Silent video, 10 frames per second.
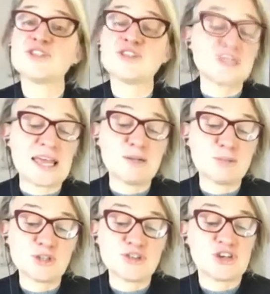for
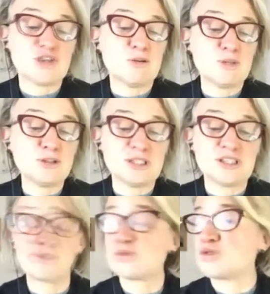Sustainable and Secure
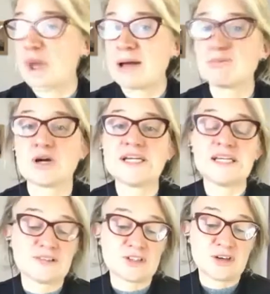Buildings was
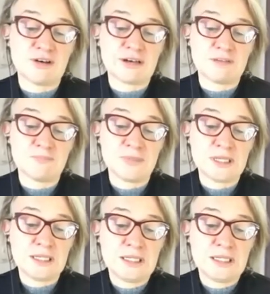groundbreaking at the time.